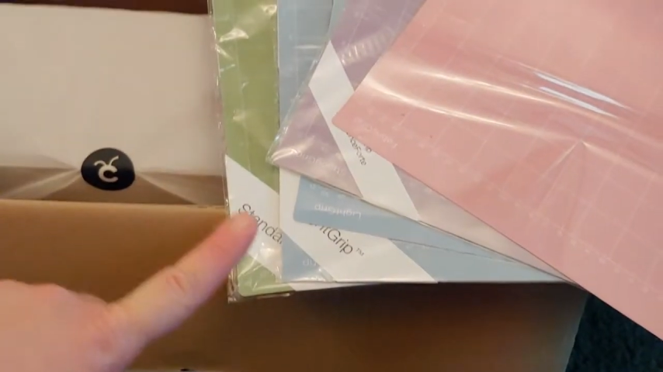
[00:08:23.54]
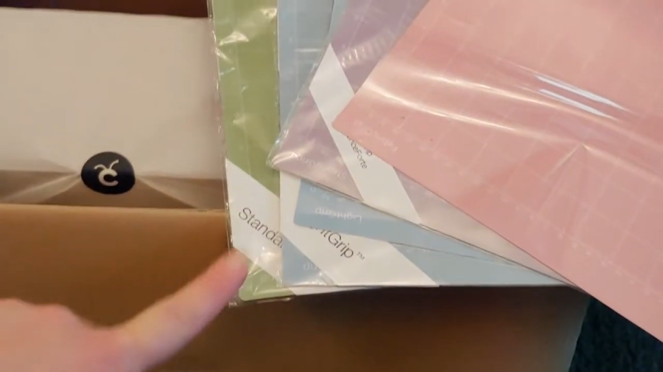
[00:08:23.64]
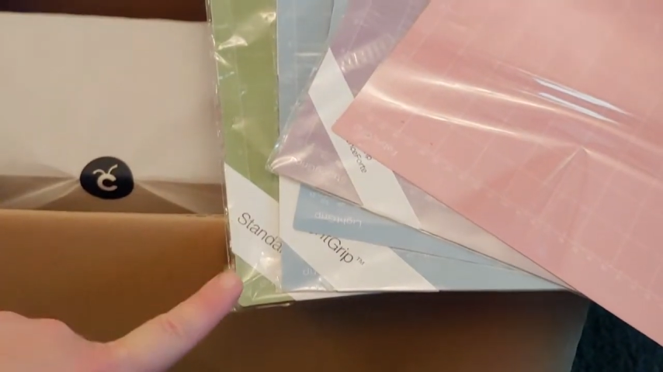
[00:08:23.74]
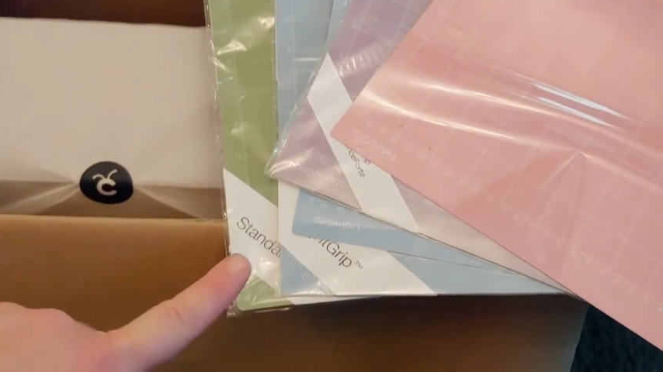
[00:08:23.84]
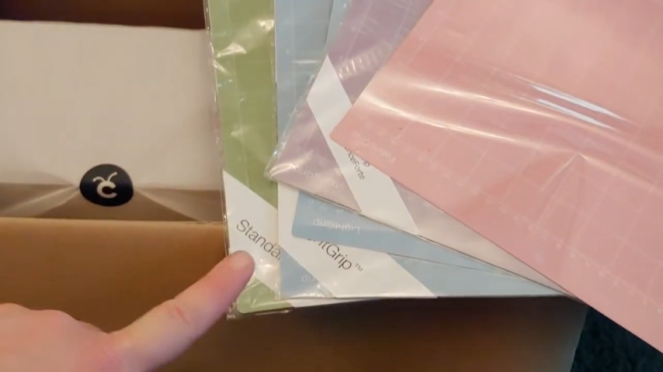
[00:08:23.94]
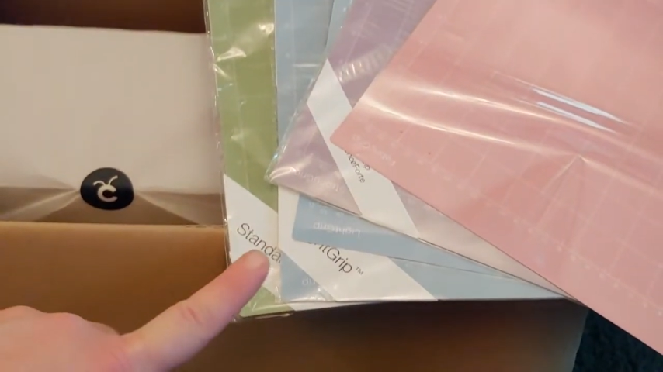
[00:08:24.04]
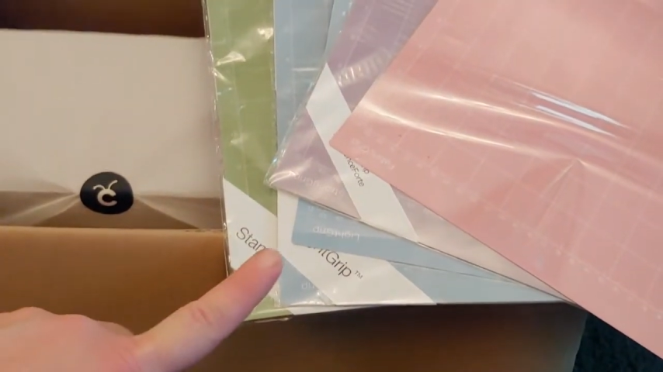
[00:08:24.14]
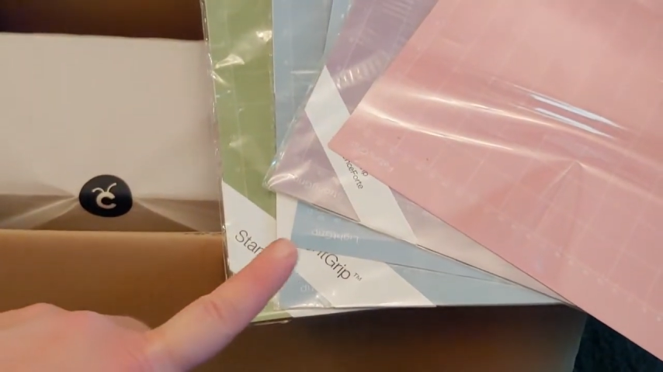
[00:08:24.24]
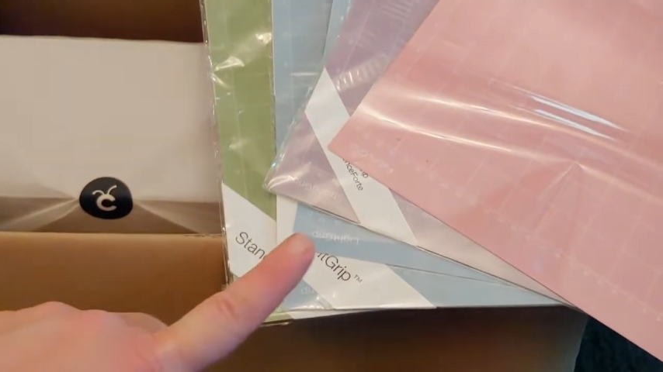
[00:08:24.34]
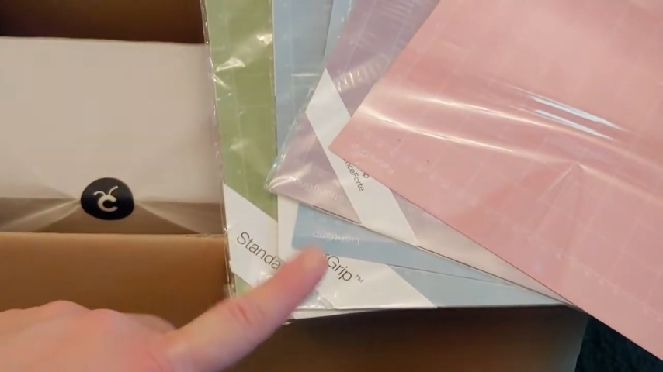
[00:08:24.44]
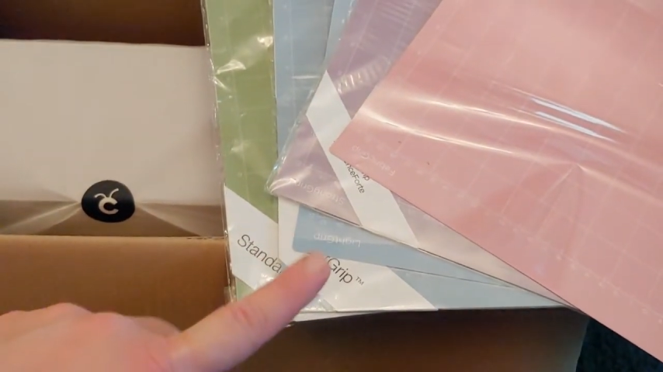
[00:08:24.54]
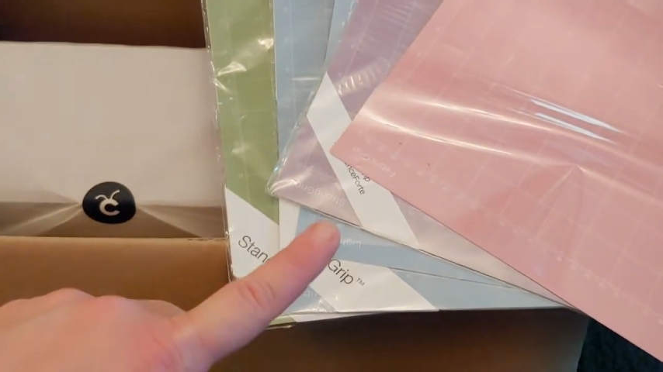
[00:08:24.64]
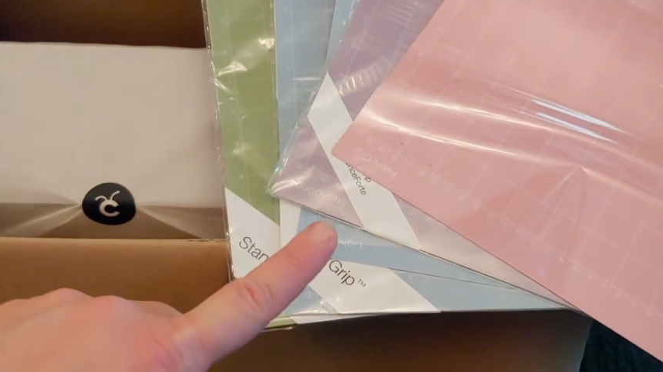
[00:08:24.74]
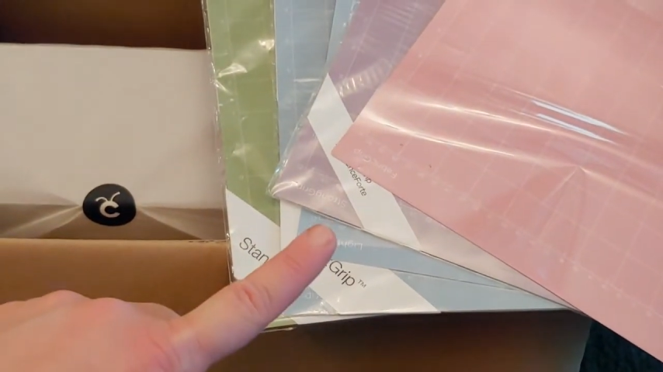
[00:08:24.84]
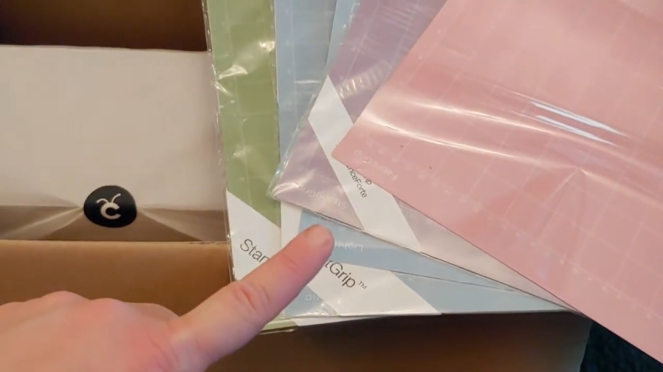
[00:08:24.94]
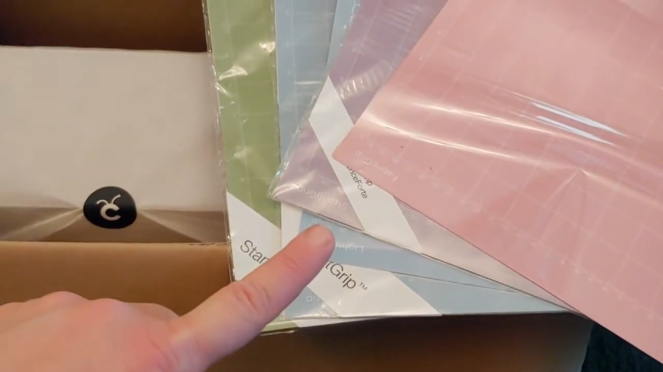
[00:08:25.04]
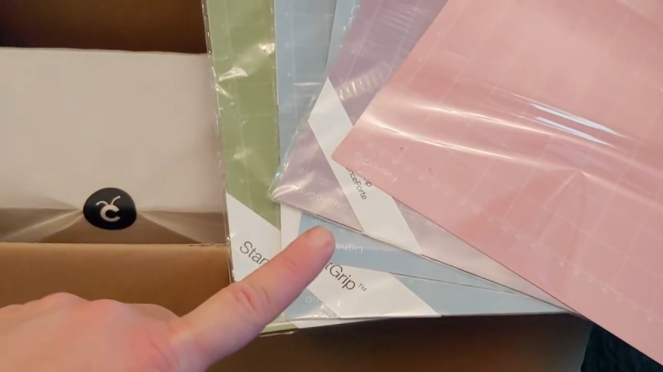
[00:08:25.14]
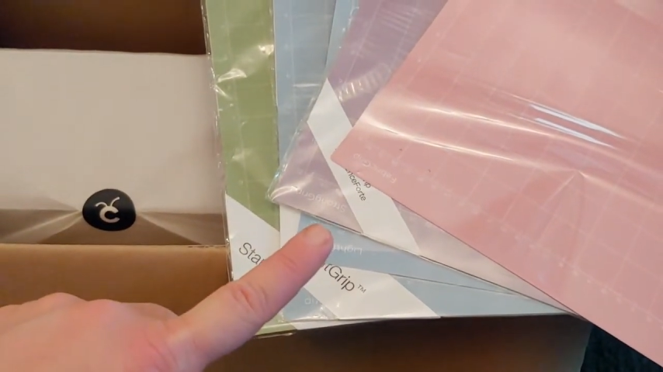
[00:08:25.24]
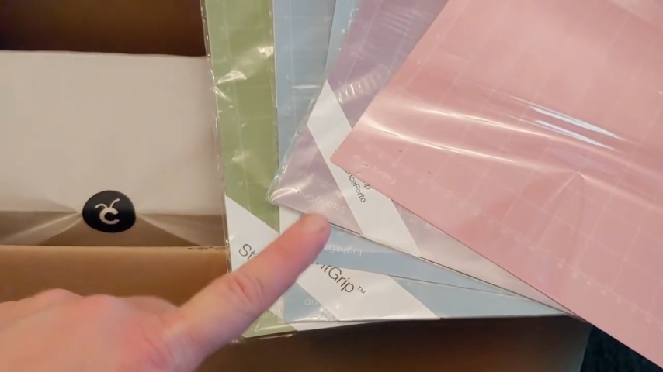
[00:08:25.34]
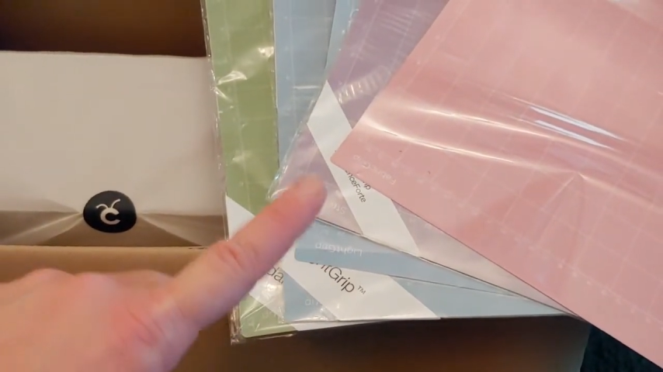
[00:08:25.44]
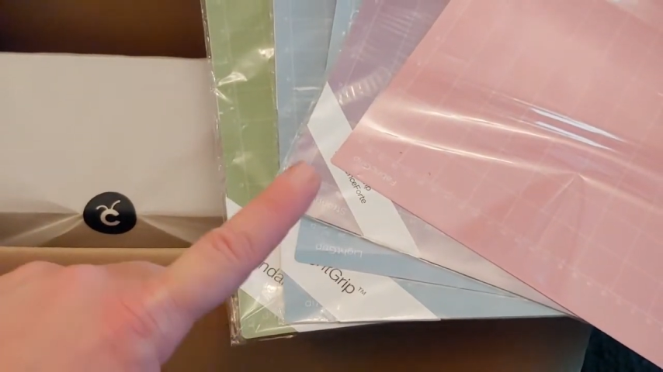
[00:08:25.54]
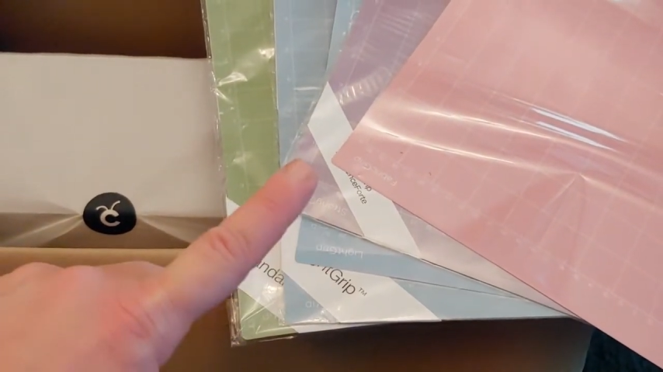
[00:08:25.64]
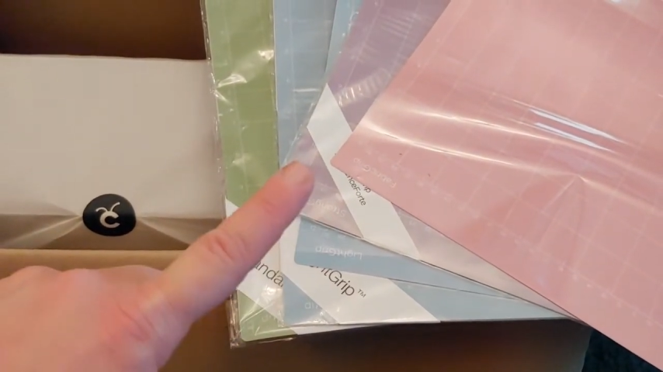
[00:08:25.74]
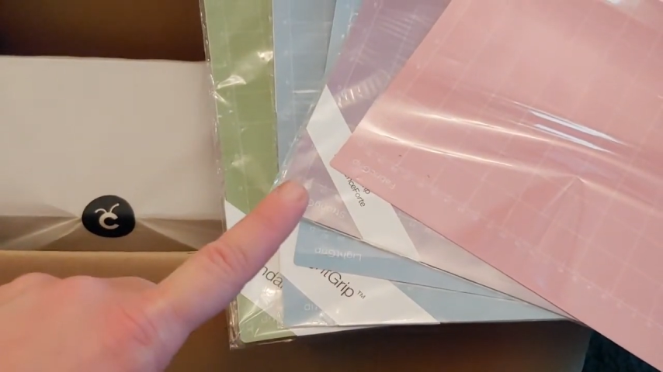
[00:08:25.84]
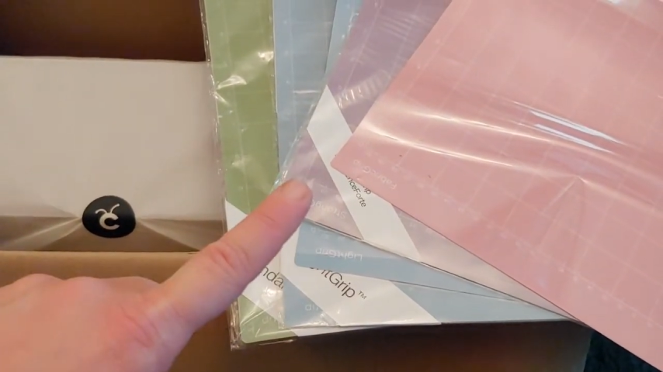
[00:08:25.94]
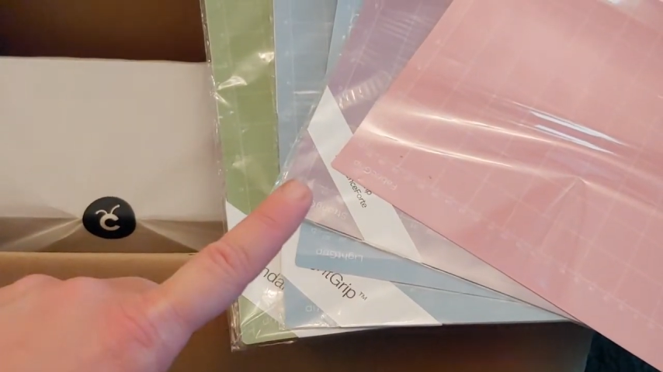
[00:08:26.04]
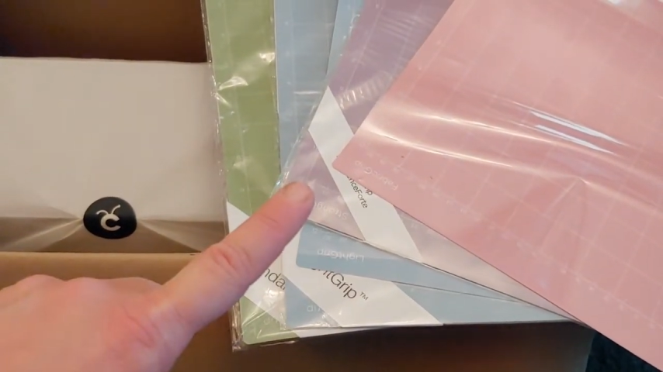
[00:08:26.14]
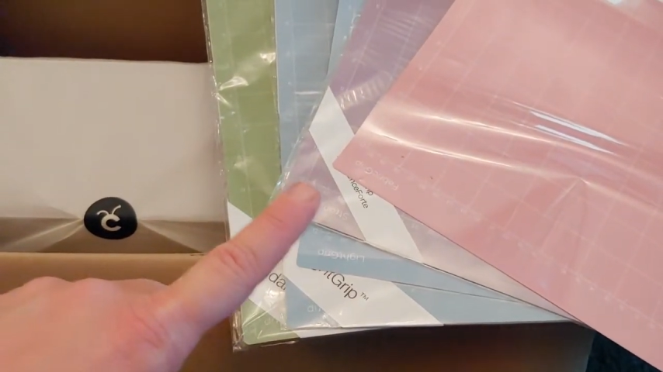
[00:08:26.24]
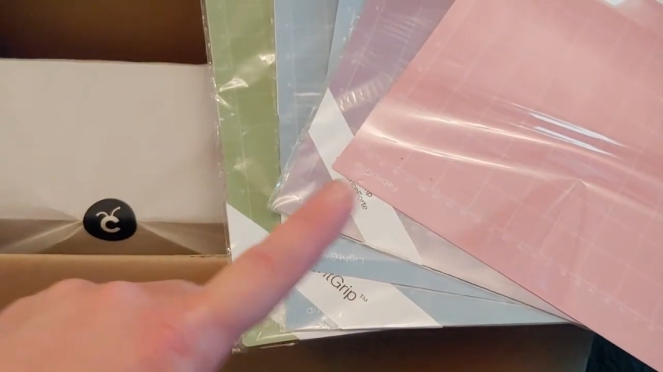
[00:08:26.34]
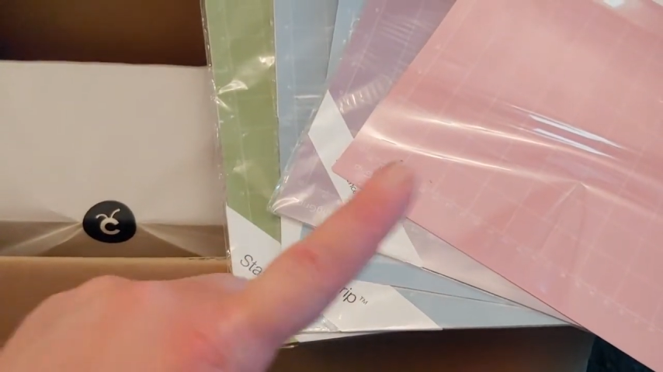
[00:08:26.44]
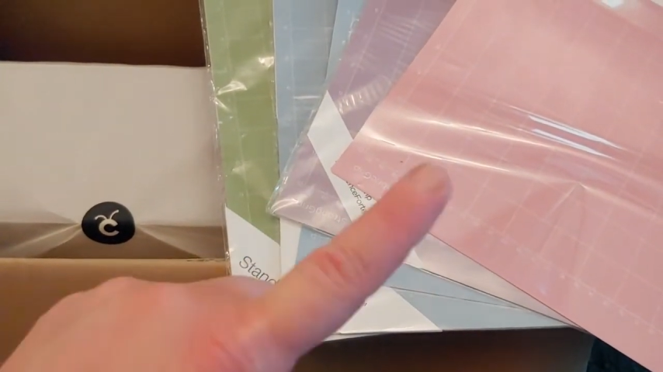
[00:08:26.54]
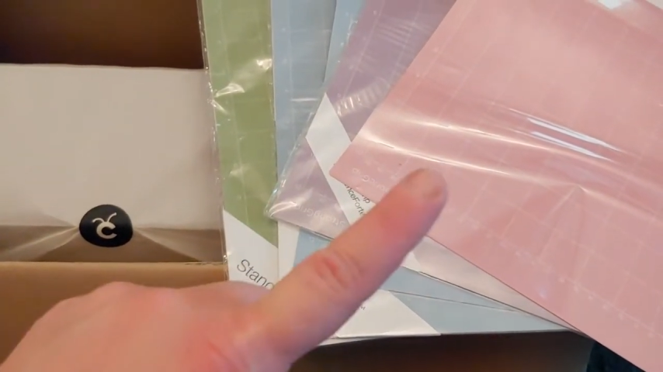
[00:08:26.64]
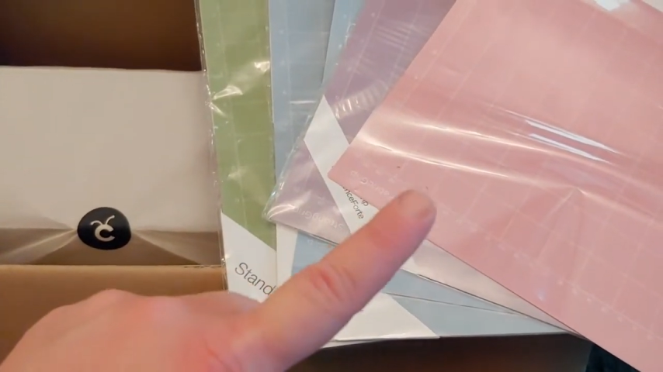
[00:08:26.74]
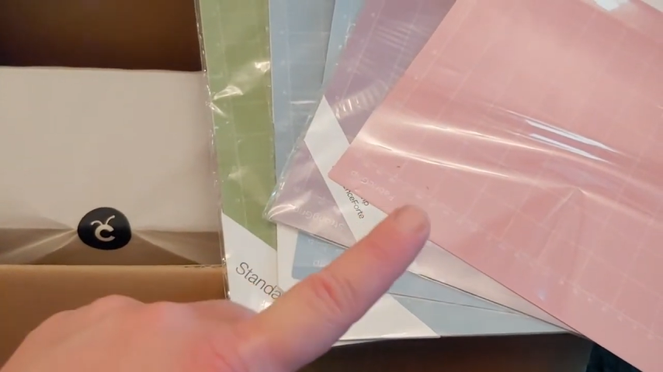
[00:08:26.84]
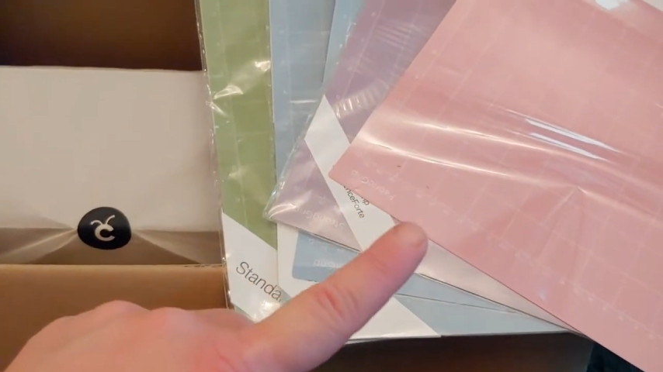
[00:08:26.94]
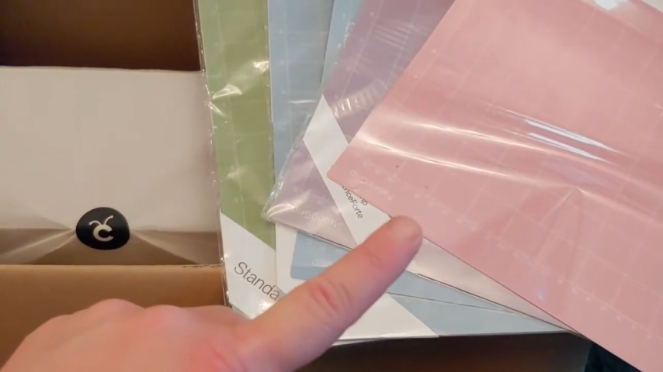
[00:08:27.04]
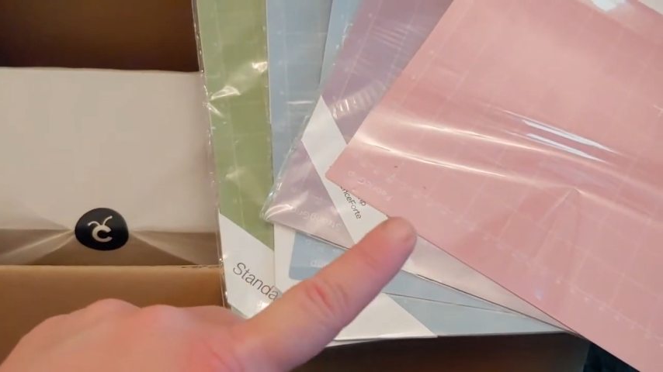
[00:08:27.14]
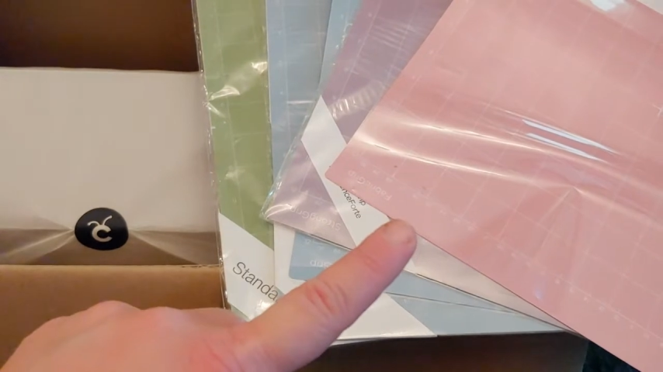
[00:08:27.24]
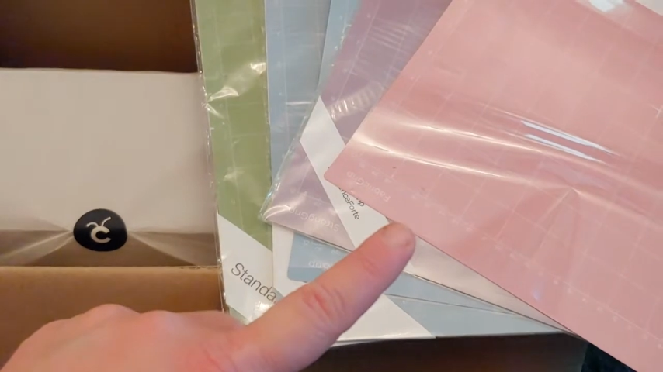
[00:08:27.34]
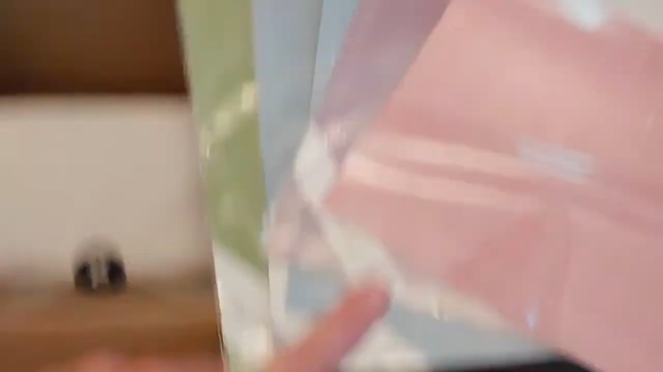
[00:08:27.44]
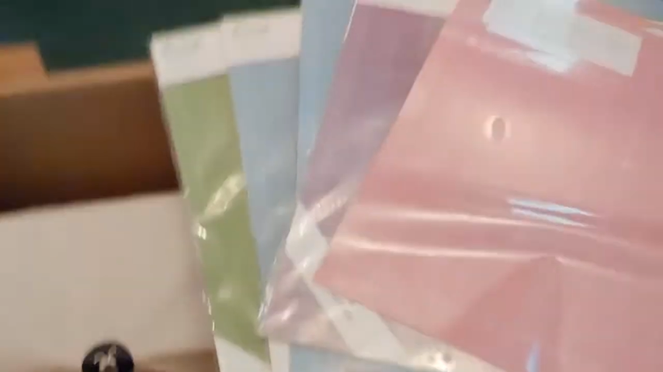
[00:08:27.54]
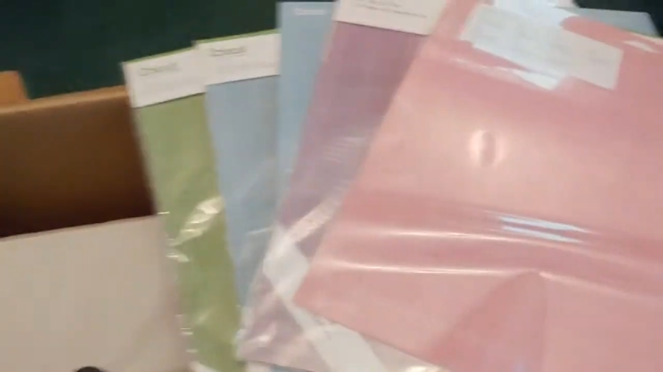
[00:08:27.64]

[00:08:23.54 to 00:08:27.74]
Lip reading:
No face is visible, so there are no lips to read.